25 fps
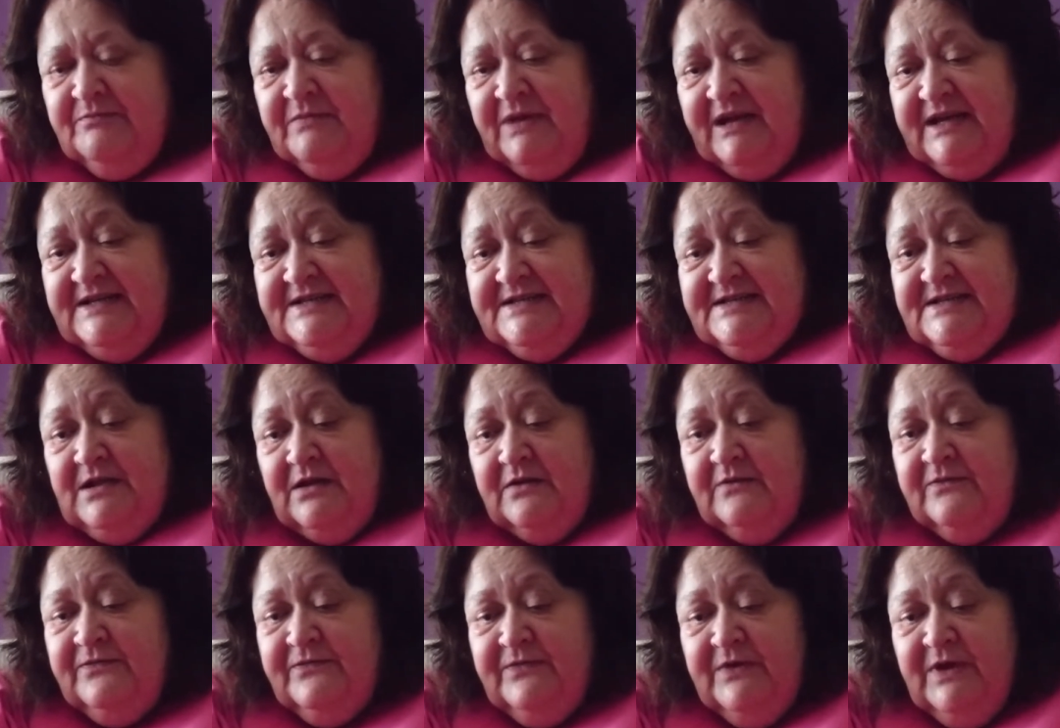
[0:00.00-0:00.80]

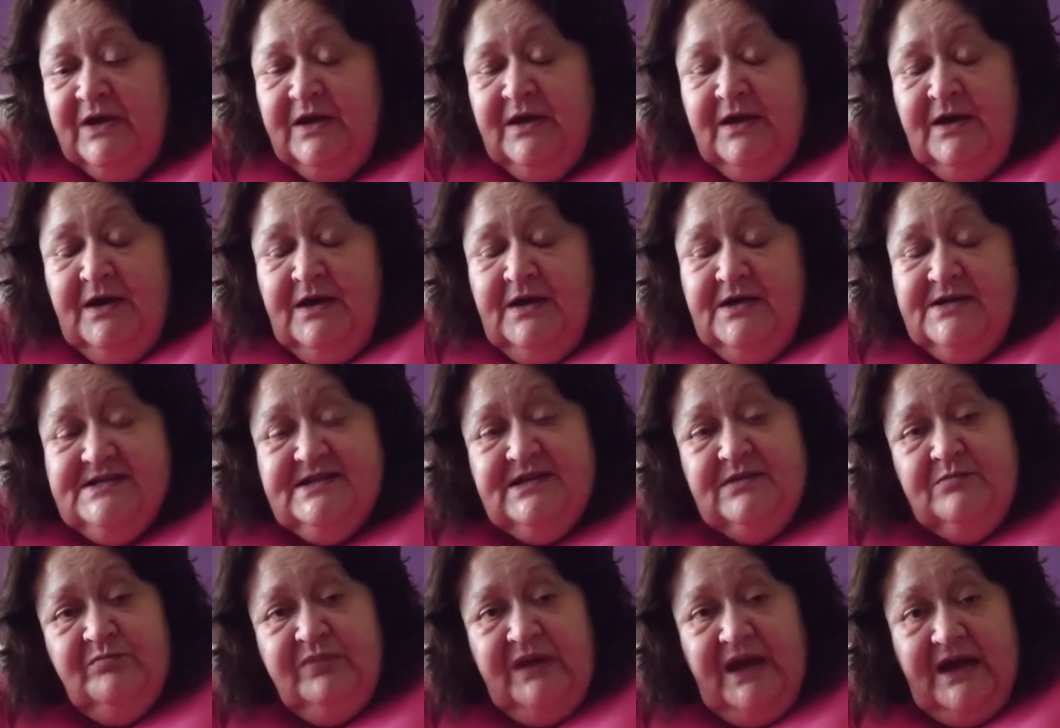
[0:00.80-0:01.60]
myself
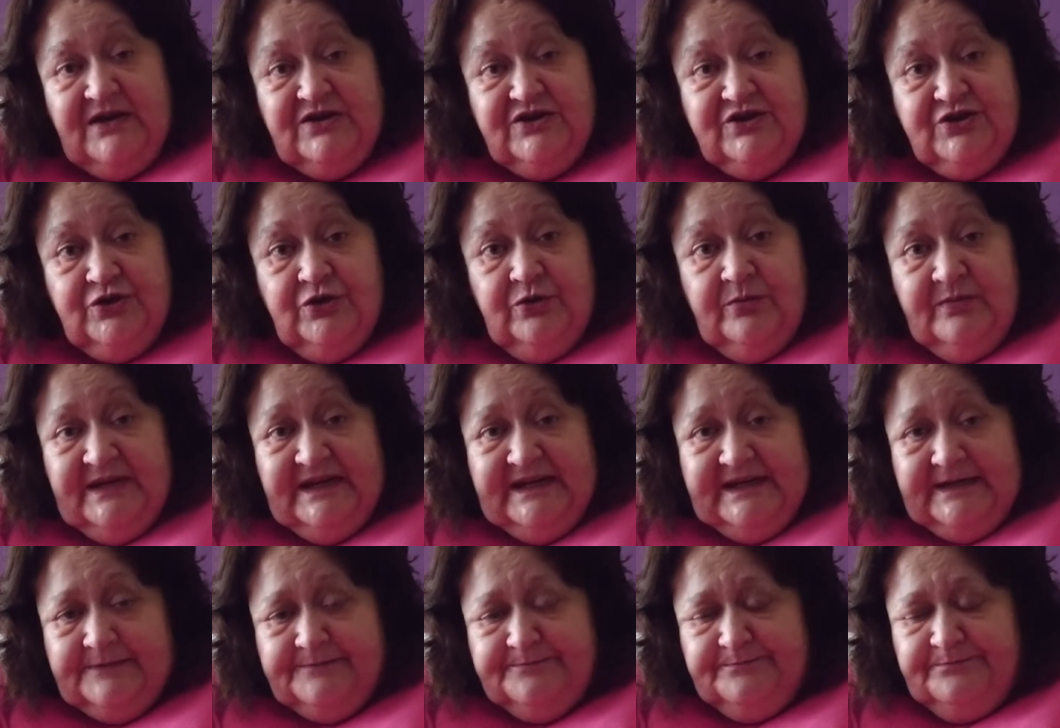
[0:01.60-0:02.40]
some black
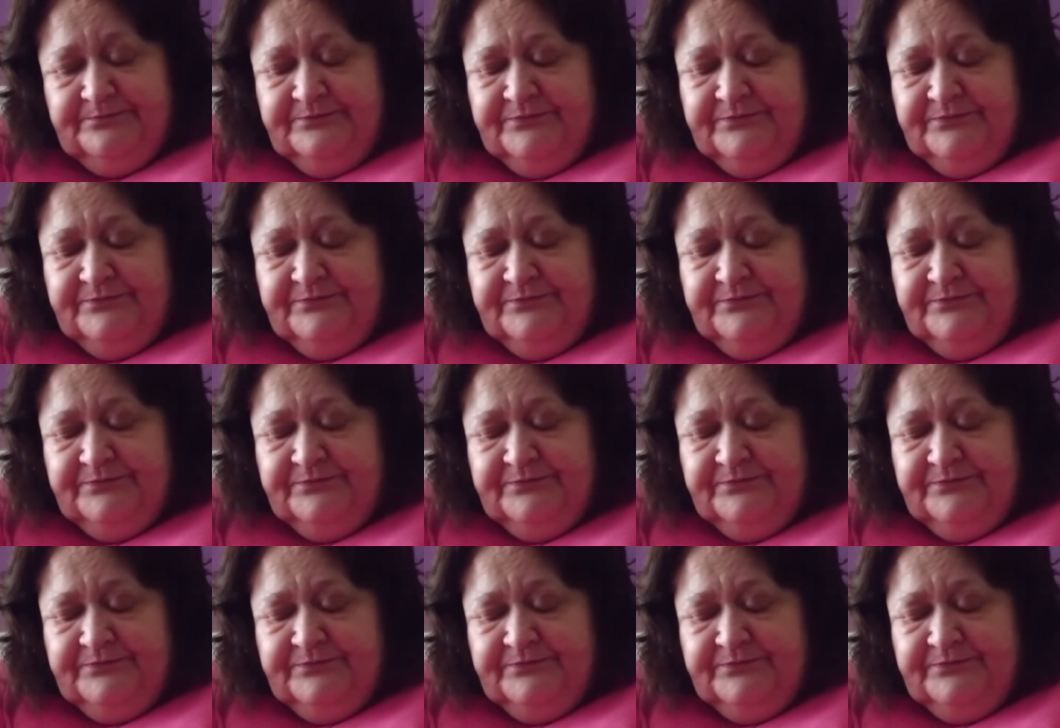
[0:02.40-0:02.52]
tourmaline.